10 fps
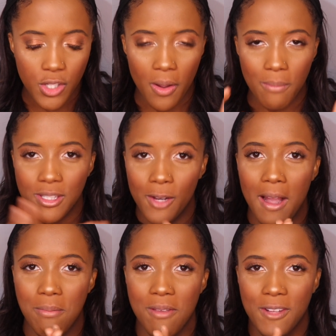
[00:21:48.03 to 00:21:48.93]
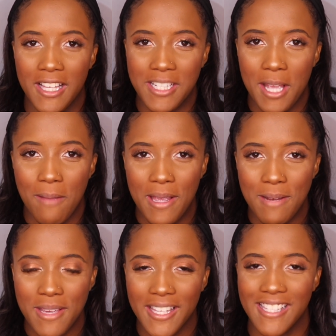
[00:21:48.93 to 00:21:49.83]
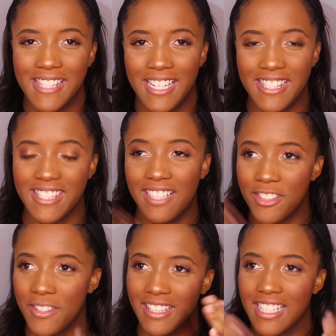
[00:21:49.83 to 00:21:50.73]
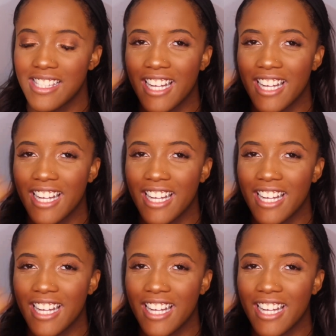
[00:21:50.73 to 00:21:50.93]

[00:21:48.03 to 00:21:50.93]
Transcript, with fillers: so I'm so happy for that to come in because then instead of doing this,